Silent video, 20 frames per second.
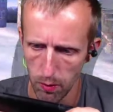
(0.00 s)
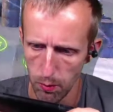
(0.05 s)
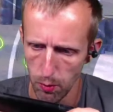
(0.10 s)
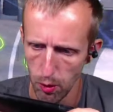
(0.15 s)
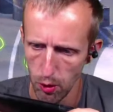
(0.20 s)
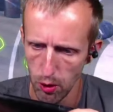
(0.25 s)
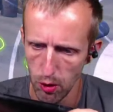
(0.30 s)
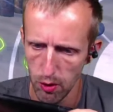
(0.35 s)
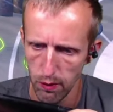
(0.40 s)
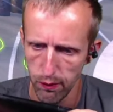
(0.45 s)
the
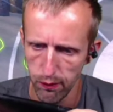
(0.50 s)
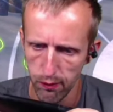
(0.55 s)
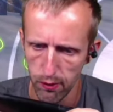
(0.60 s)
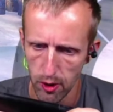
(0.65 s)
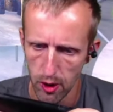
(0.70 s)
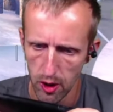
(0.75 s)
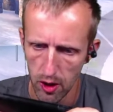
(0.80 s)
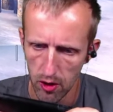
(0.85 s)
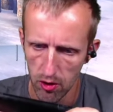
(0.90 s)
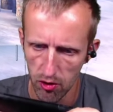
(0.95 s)
move.
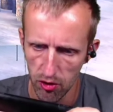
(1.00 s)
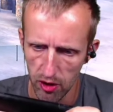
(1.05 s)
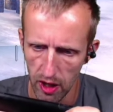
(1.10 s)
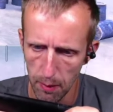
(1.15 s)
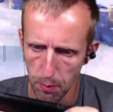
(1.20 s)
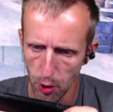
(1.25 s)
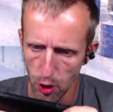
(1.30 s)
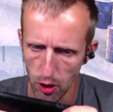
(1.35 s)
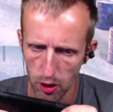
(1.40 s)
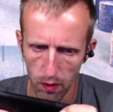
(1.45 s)

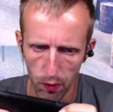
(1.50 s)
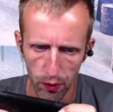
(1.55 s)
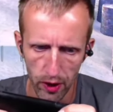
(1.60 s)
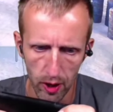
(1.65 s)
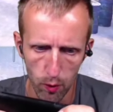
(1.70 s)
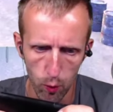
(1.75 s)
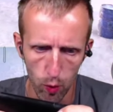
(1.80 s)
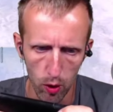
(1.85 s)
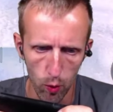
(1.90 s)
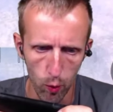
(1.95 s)
Snapshot.
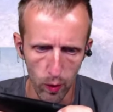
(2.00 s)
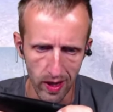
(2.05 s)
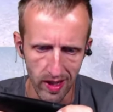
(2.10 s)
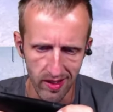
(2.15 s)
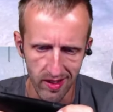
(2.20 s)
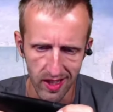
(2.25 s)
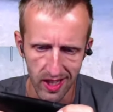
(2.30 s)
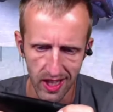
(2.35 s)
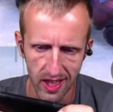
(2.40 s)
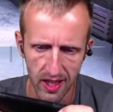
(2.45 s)
That one
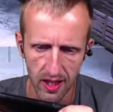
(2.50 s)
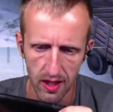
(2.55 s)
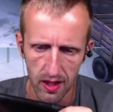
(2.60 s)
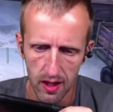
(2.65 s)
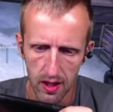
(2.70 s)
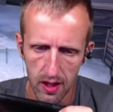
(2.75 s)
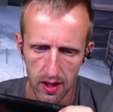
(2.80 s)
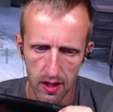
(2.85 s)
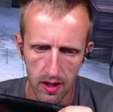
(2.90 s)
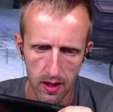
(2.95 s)
went in.
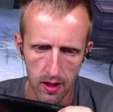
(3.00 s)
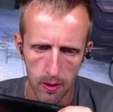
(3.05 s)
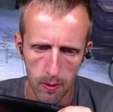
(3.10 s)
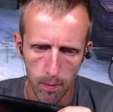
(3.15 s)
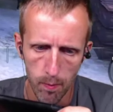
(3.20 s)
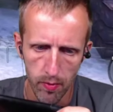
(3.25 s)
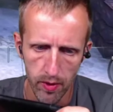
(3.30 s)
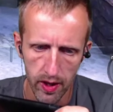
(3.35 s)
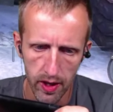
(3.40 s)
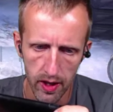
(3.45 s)

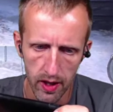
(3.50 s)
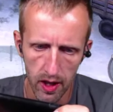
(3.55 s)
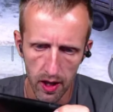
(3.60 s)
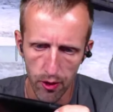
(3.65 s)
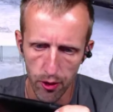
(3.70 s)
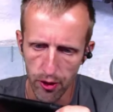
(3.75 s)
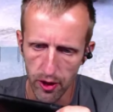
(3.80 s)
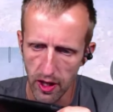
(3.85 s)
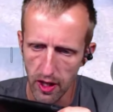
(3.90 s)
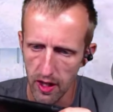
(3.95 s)
And I
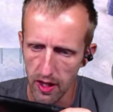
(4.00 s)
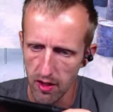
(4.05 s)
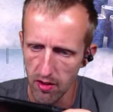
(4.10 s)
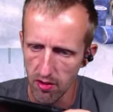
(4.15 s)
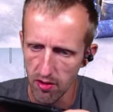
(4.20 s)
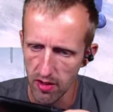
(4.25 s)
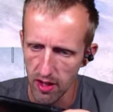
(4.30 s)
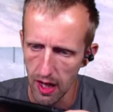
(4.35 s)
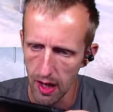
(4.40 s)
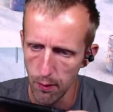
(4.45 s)
think it
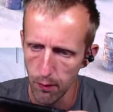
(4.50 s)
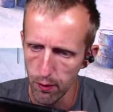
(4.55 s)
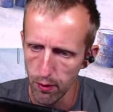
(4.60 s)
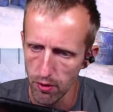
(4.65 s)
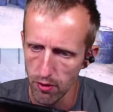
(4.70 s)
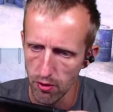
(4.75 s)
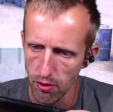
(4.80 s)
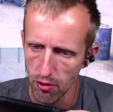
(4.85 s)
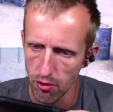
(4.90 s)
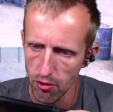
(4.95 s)
is time for
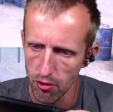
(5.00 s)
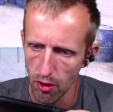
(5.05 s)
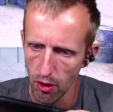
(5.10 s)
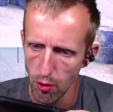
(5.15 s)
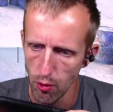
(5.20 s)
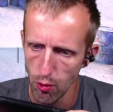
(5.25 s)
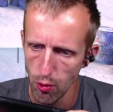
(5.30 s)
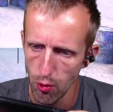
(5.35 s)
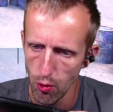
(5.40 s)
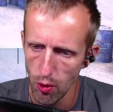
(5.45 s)
us to
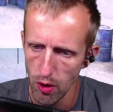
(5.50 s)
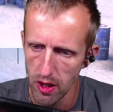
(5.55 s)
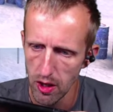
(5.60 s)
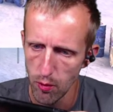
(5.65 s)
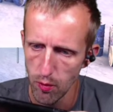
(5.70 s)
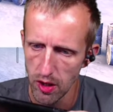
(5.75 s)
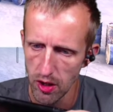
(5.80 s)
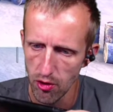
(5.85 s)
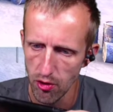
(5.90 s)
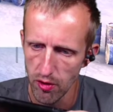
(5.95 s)
slowly
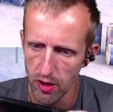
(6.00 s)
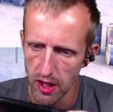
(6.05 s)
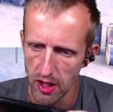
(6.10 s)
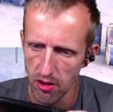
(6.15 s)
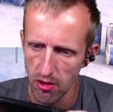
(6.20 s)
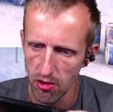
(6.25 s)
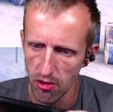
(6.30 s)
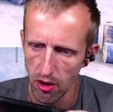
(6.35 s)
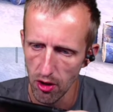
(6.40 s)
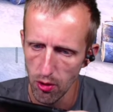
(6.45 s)
retreat,
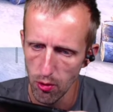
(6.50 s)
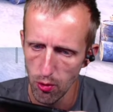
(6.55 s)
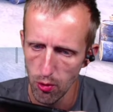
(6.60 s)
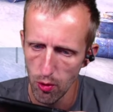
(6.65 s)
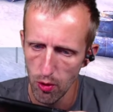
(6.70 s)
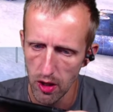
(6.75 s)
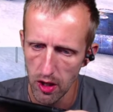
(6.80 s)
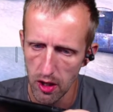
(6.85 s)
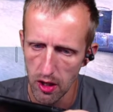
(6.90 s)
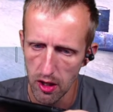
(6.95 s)

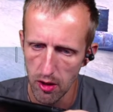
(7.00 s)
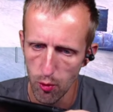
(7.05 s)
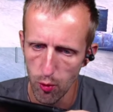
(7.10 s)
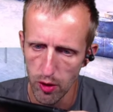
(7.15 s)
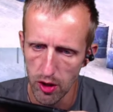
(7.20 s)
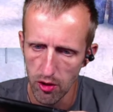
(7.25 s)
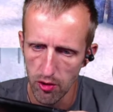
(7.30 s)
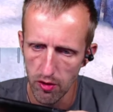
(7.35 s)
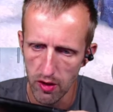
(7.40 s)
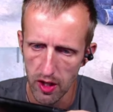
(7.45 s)
slowly
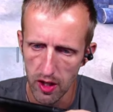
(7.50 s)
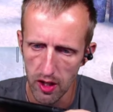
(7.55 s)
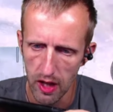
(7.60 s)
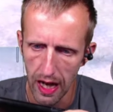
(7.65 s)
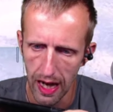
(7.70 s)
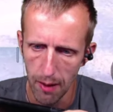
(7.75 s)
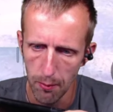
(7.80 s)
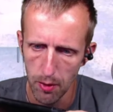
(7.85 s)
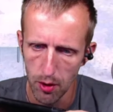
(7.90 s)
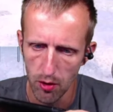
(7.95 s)
retreat.
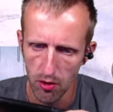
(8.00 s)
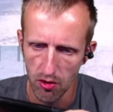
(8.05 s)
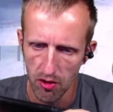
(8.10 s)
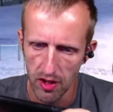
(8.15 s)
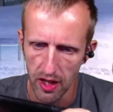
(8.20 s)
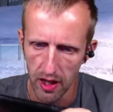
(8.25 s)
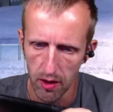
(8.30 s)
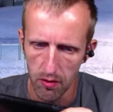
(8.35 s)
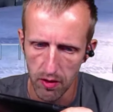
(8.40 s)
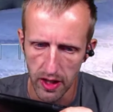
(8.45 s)
Emil is
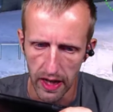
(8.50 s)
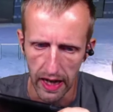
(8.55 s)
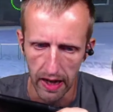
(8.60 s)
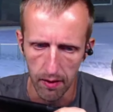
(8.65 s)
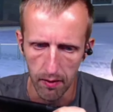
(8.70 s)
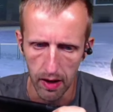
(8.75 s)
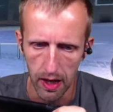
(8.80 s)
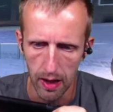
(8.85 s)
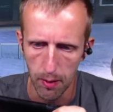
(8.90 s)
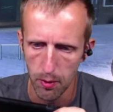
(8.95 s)
down. Yeah,
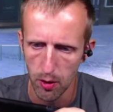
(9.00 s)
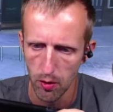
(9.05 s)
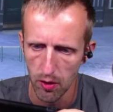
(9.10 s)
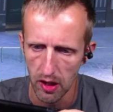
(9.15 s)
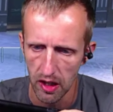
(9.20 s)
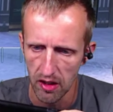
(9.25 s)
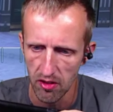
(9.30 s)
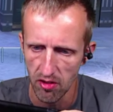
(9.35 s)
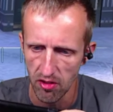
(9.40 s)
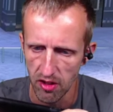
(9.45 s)
Emil
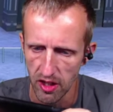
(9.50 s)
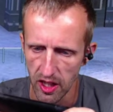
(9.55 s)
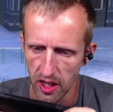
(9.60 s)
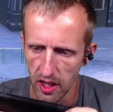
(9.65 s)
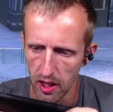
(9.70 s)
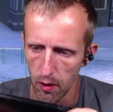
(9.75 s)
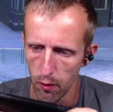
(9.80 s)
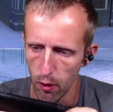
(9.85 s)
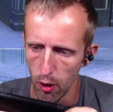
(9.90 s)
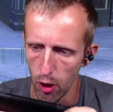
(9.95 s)
has
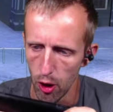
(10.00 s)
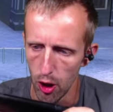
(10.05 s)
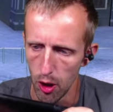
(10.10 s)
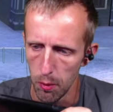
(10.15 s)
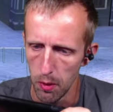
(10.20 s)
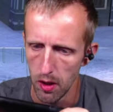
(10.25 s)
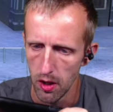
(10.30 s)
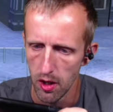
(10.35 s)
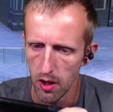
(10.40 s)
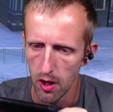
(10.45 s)
taken out the
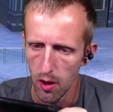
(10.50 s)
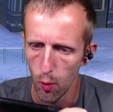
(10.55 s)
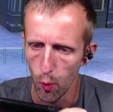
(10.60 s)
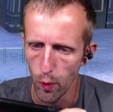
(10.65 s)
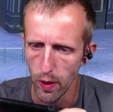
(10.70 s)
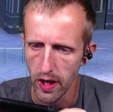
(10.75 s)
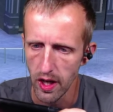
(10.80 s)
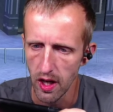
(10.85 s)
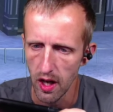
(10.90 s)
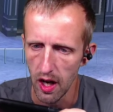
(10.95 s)
lever.
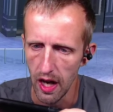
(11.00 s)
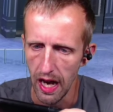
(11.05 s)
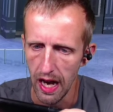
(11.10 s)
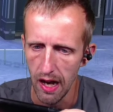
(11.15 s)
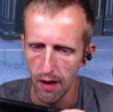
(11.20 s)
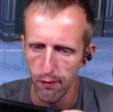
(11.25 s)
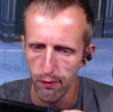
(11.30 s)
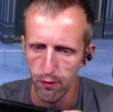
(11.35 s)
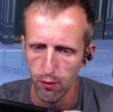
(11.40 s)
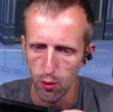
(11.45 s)
We
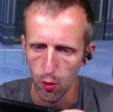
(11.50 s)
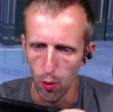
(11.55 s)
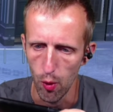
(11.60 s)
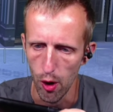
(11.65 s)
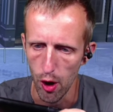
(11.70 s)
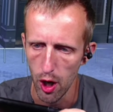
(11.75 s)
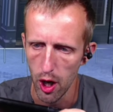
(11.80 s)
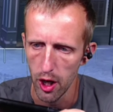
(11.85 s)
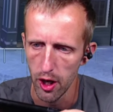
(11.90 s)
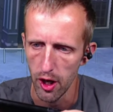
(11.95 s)
have to
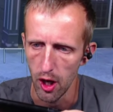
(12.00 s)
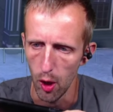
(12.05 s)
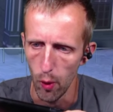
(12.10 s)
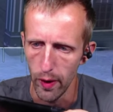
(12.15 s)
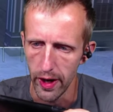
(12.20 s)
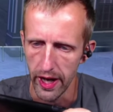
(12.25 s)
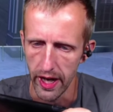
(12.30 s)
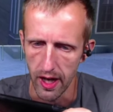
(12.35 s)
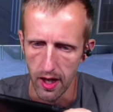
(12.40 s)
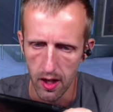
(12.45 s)
run
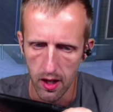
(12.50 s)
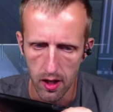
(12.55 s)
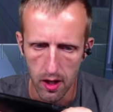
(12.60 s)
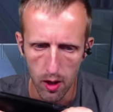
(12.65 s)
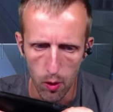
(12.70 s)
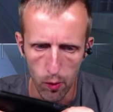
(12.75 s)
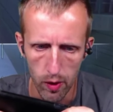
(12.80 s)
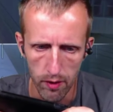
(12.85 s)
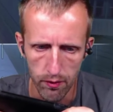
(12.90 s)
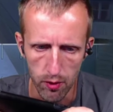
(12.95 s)
away.
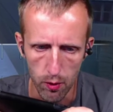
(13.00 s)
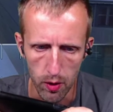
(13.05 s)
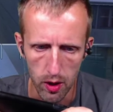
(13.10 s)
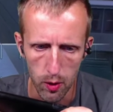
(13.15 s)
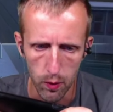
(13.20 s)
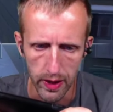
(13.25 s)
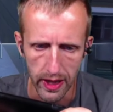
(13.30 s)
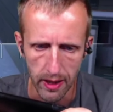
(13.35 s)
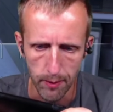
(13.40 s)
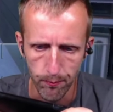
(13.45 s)
We have to run
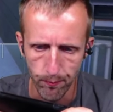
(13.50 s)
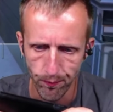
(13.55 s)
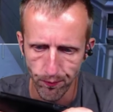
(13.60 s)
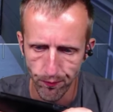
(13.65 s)
away.